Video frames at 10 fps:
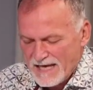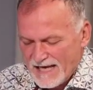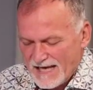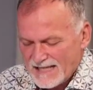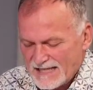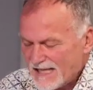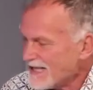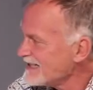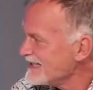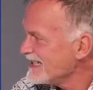
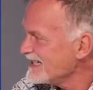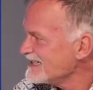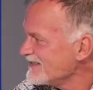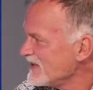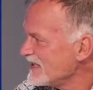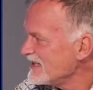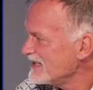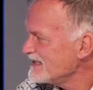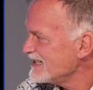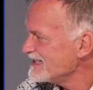And there is very
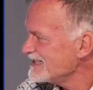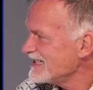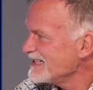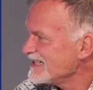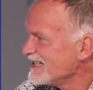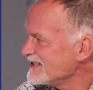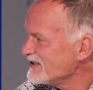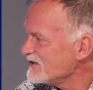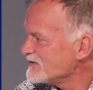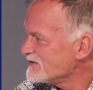interesting kind
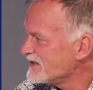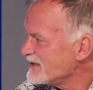of